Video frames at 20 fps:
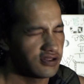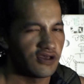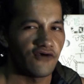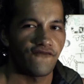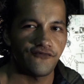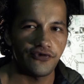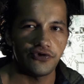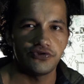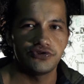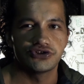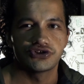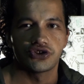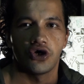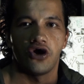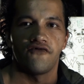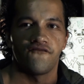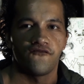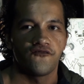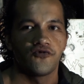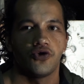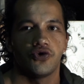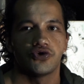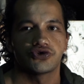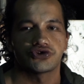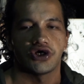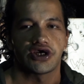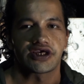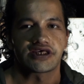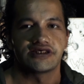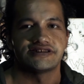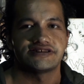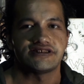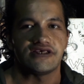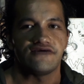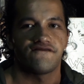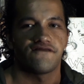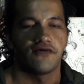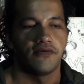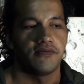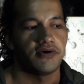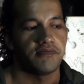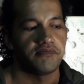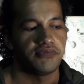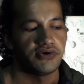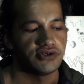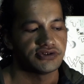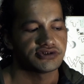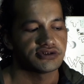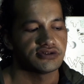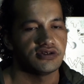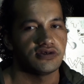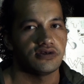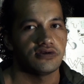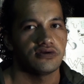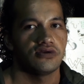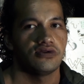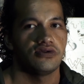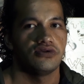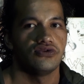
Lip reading: A few design flaws I can see from it personally,